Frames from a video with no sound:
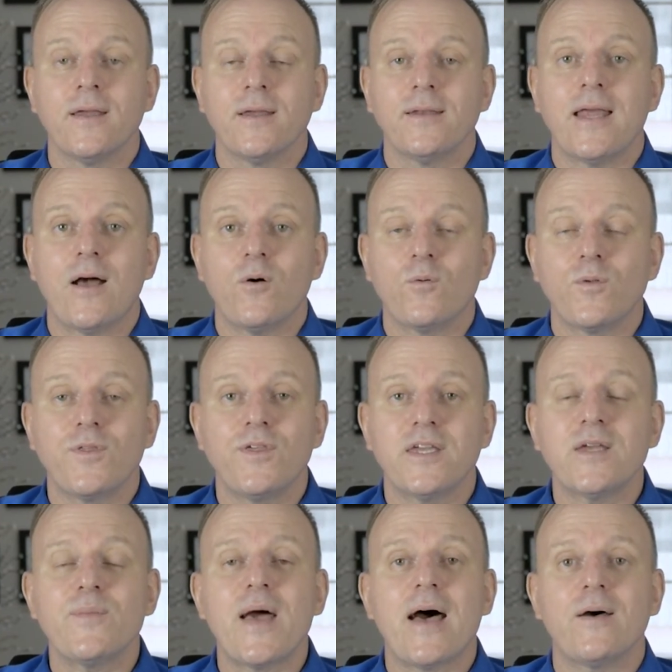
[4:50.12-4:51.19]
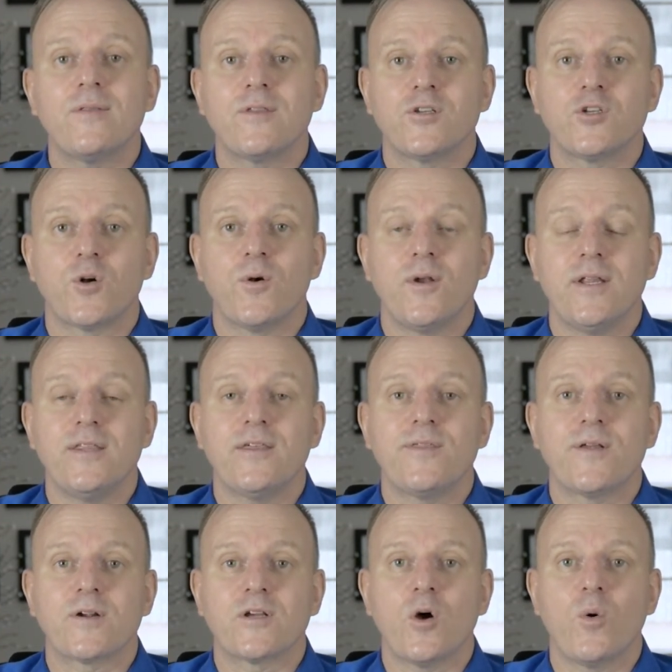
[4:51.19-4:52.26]
Now, think about the journey that
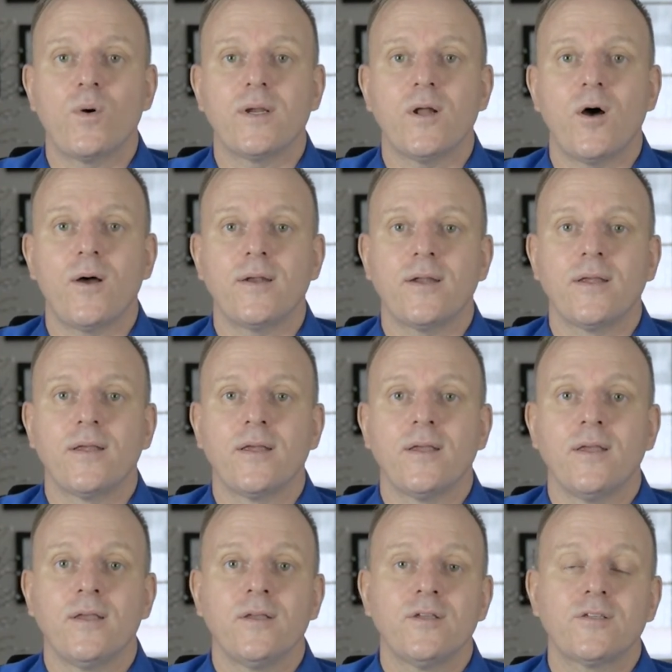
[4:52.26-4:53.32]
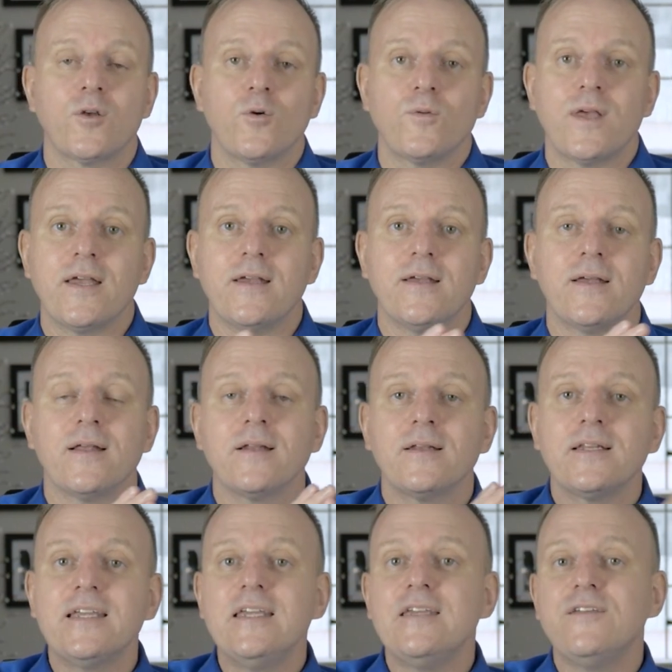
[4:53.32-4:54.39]
they're going on. So they
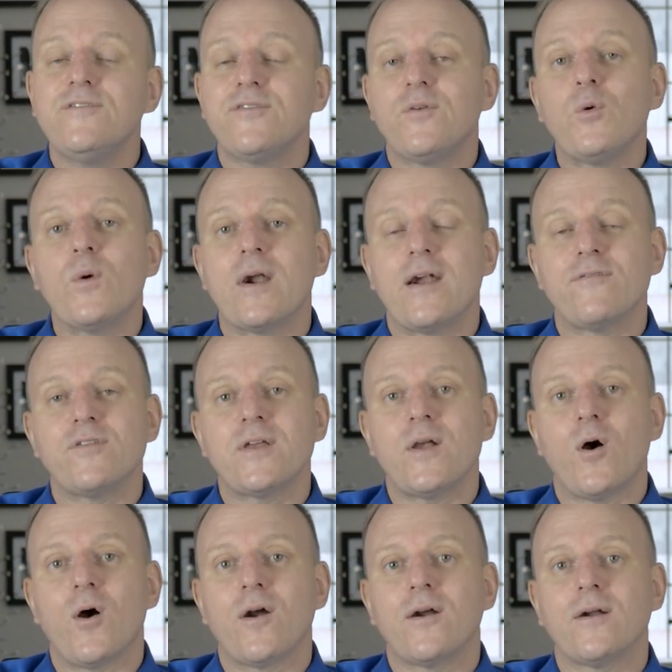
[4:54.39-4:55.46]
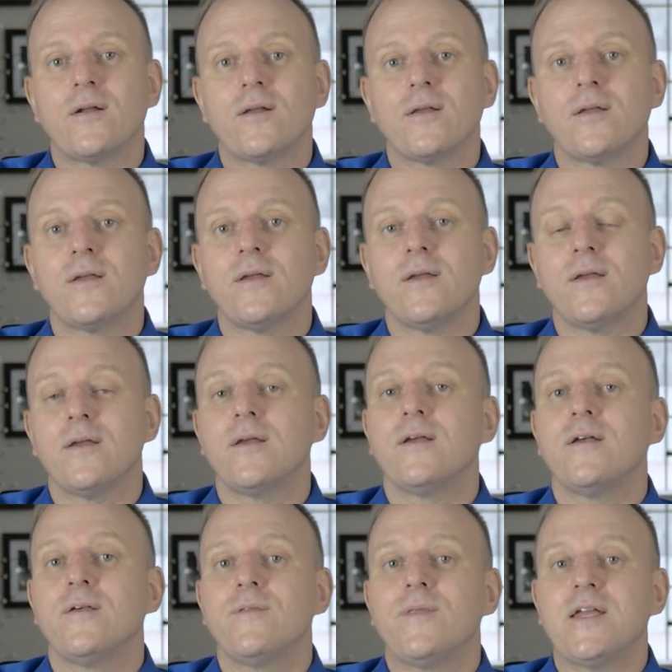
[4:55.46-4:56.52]
leave wherever they are.
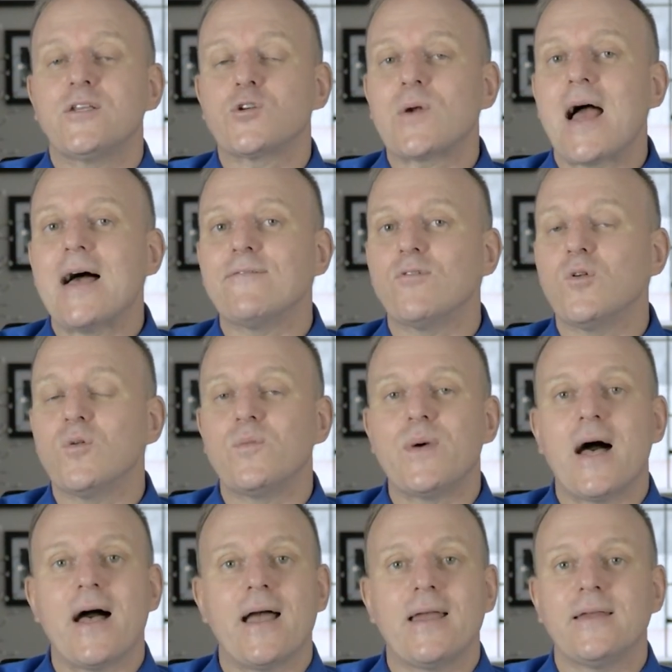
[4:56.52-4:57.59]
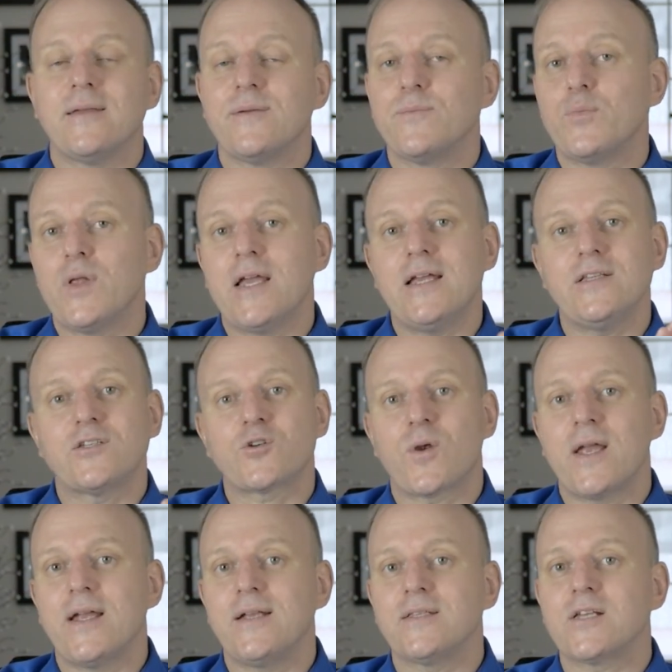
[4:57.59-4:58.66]
They travel by planes,
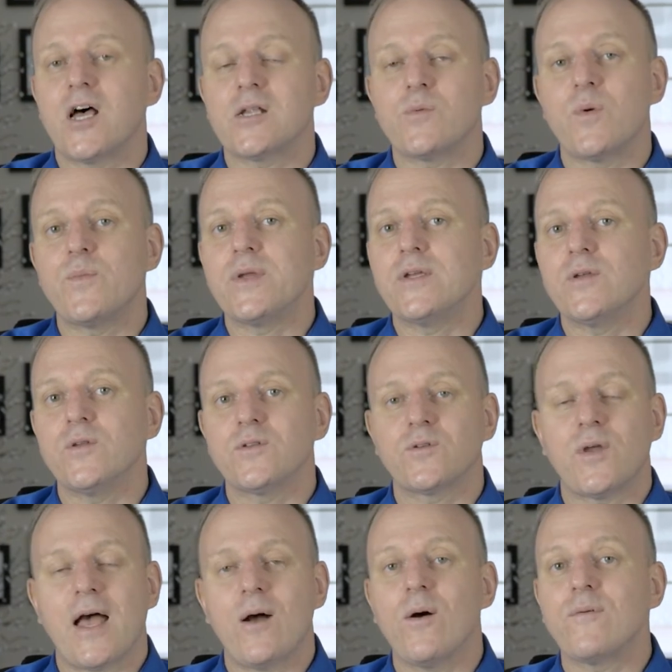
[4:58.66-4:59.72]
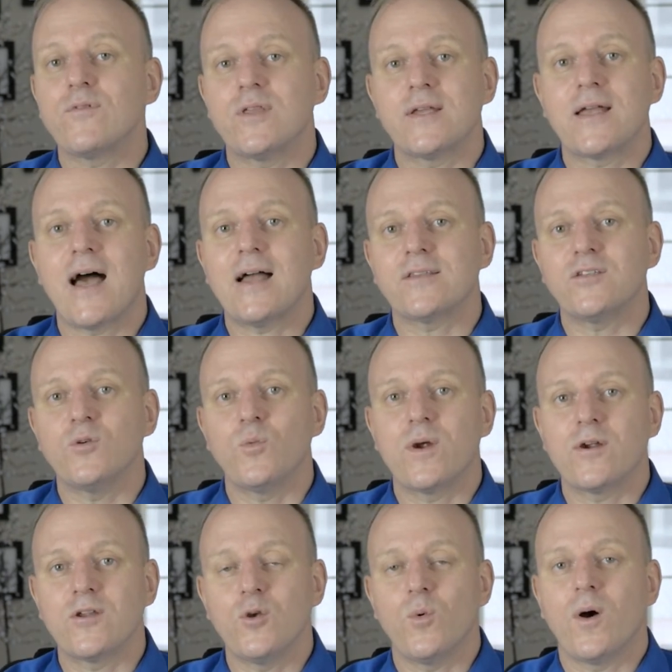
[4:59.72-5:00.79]
trains, automobiles, however they got to
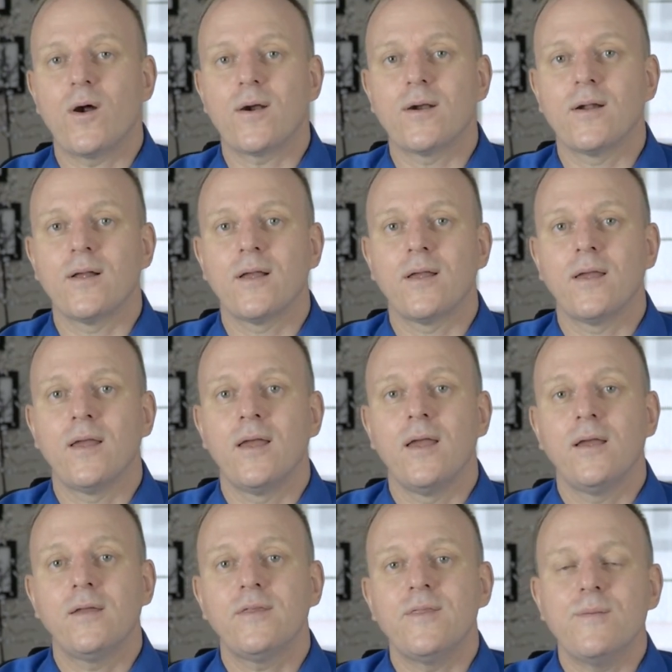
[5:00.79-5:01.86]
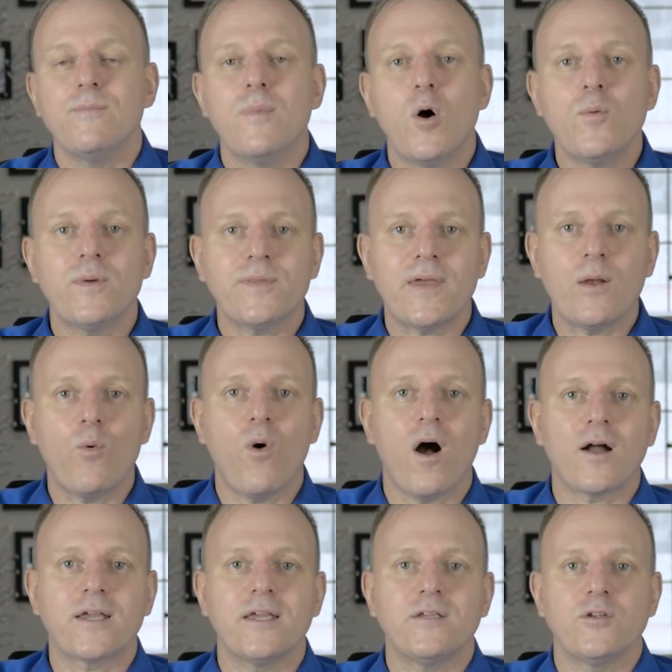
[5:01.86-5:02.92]
where you are. than the moment they
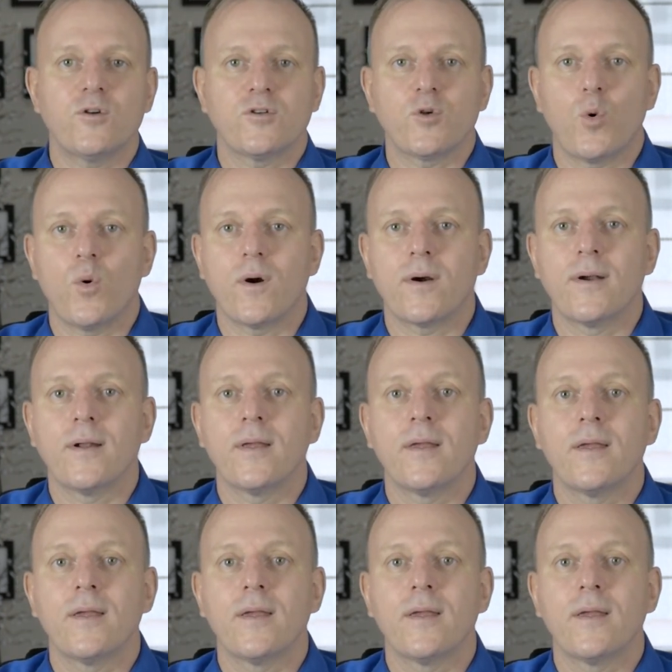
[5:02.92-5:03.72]
walk in your door.